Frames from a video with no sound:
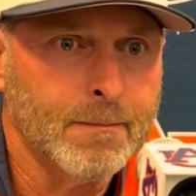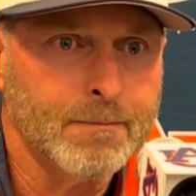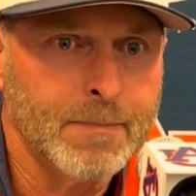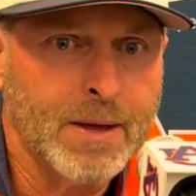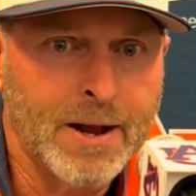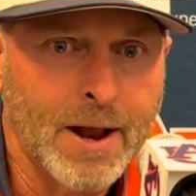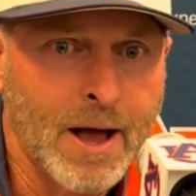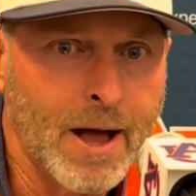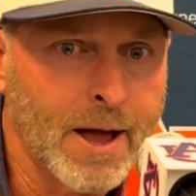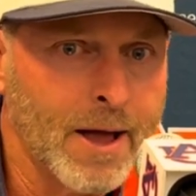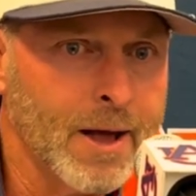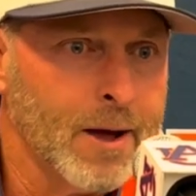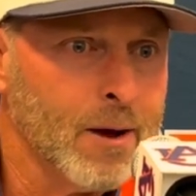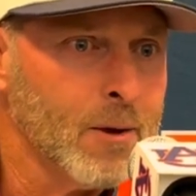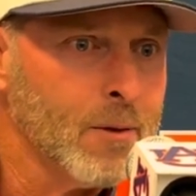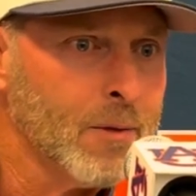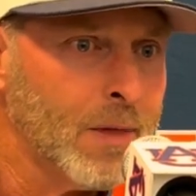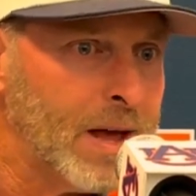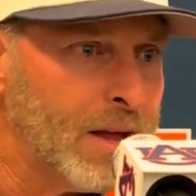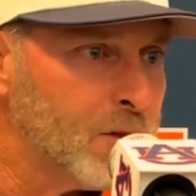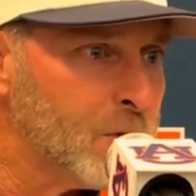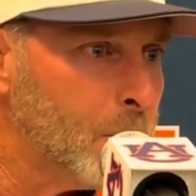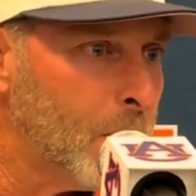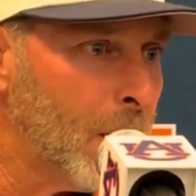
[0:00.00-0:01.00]
NIL,
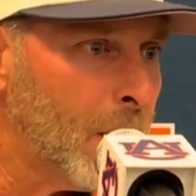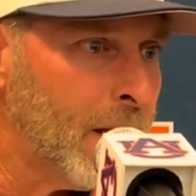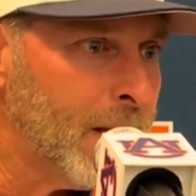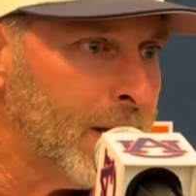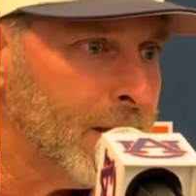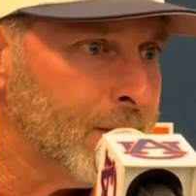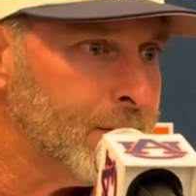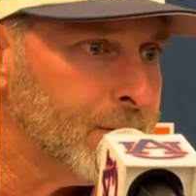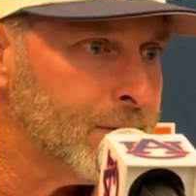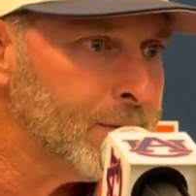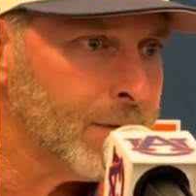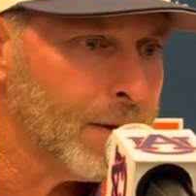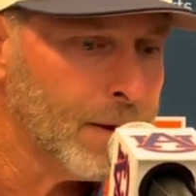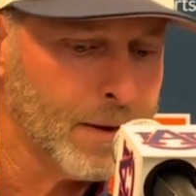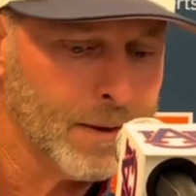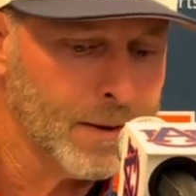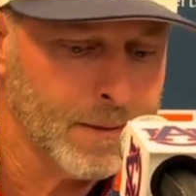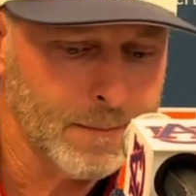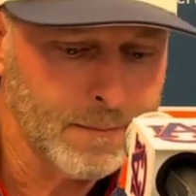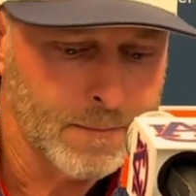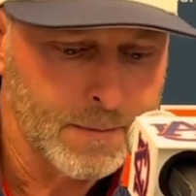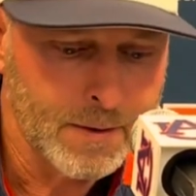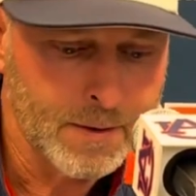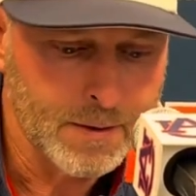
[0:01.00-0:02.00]
that space,
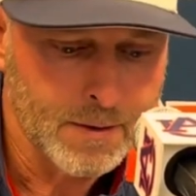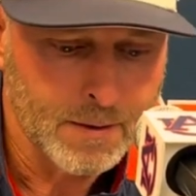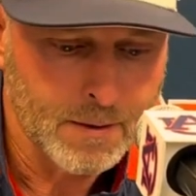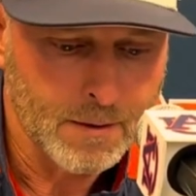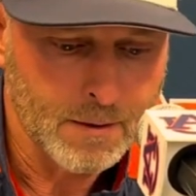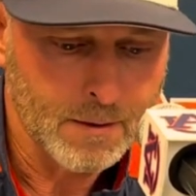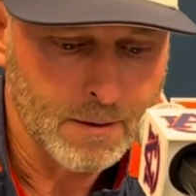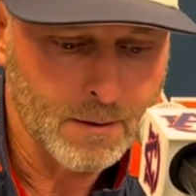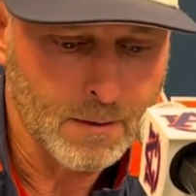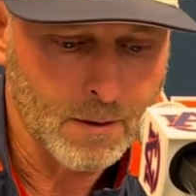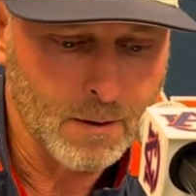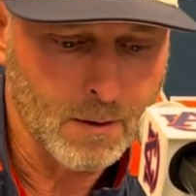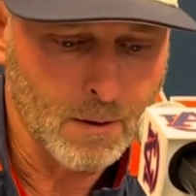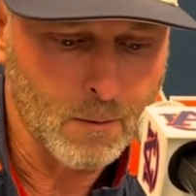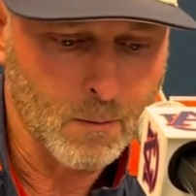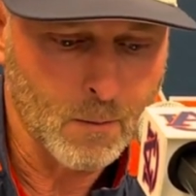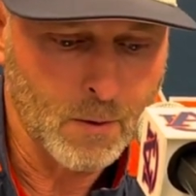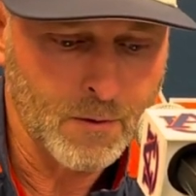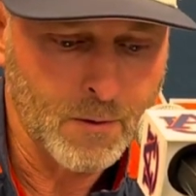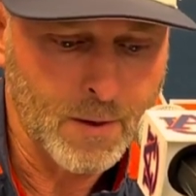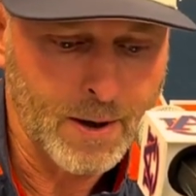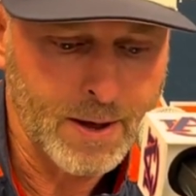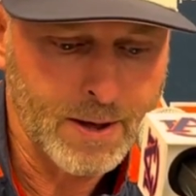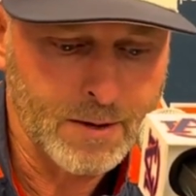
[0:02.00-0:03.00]

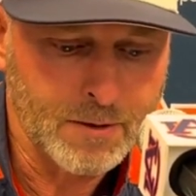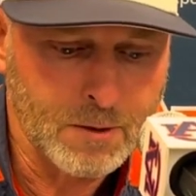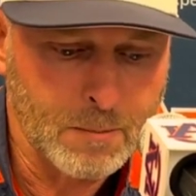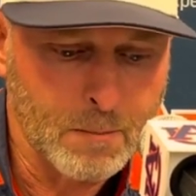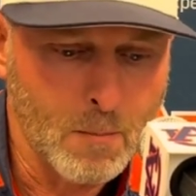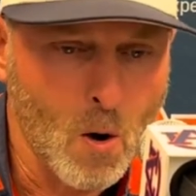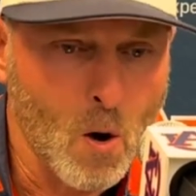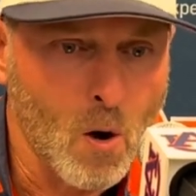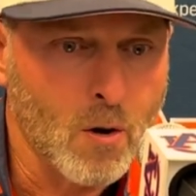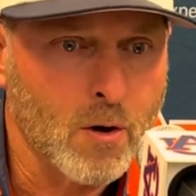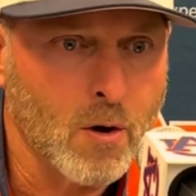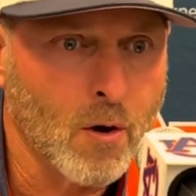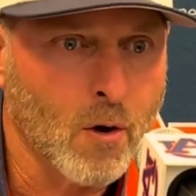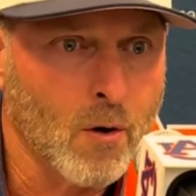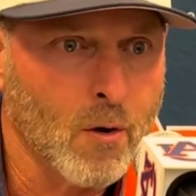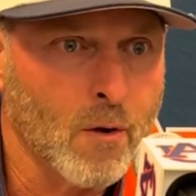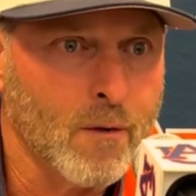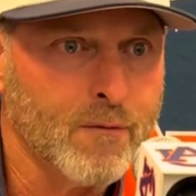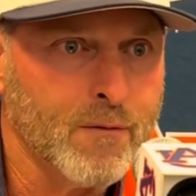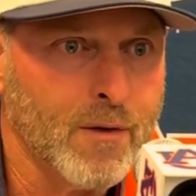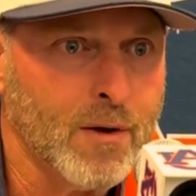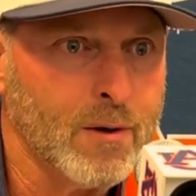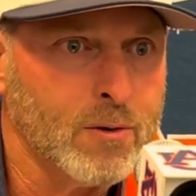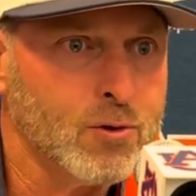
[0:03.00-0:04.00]
whether I hit the mark or
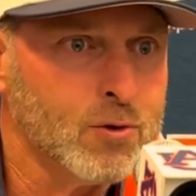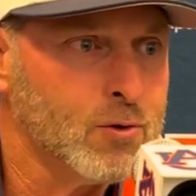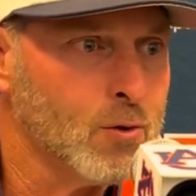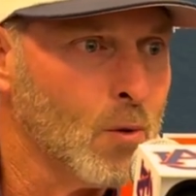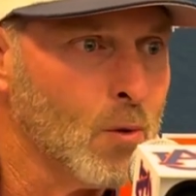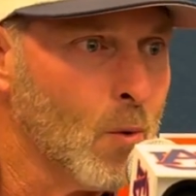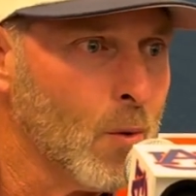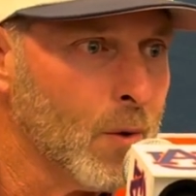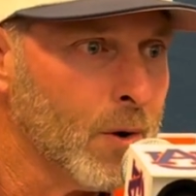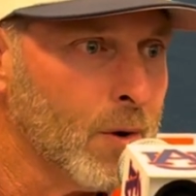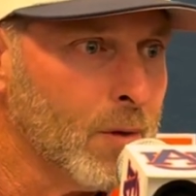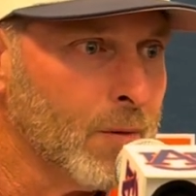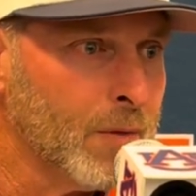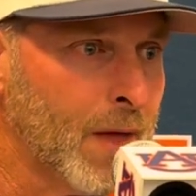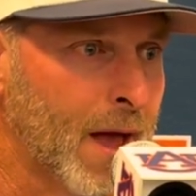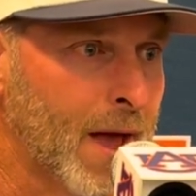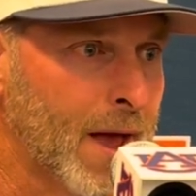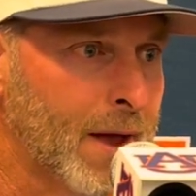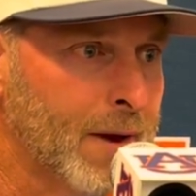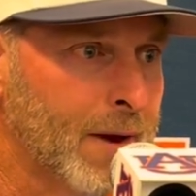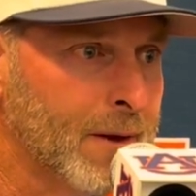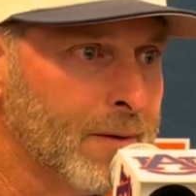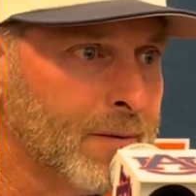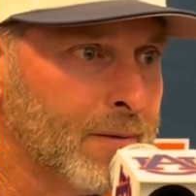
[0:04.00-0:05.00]
fell short on
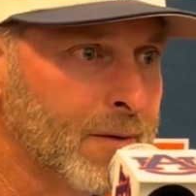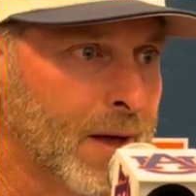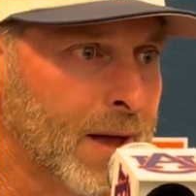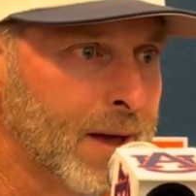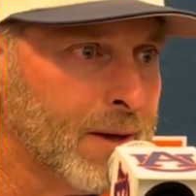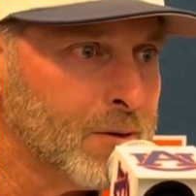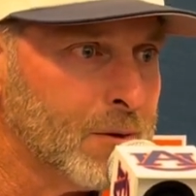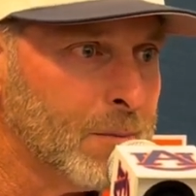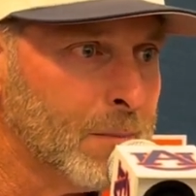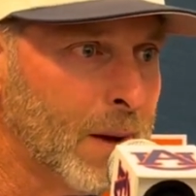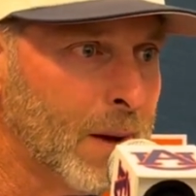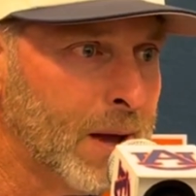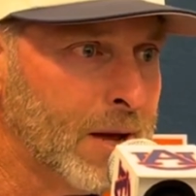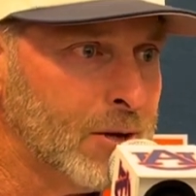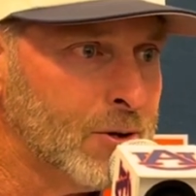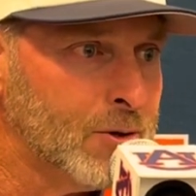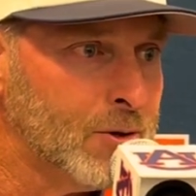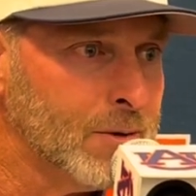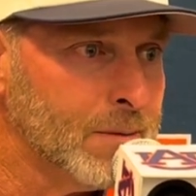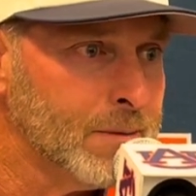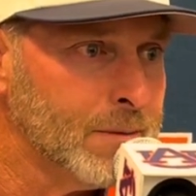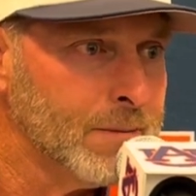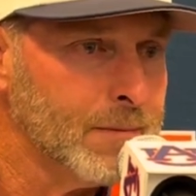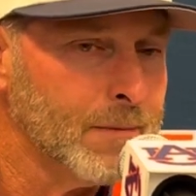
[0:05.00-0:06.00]
that of the
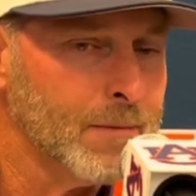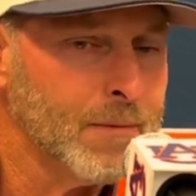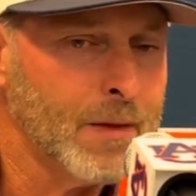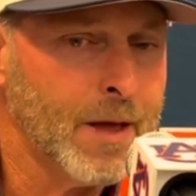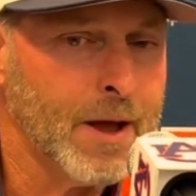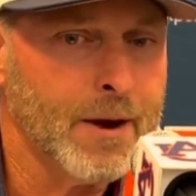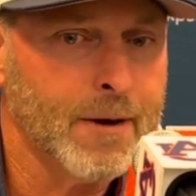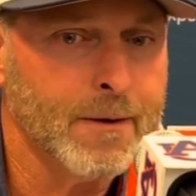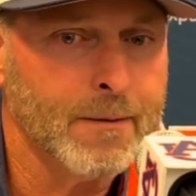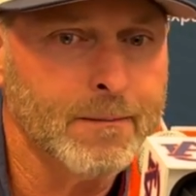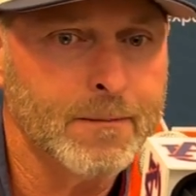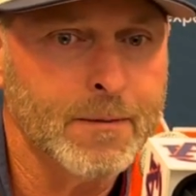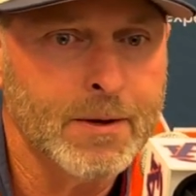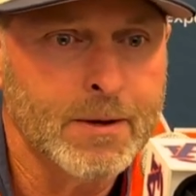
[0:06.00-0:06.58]
estimation there,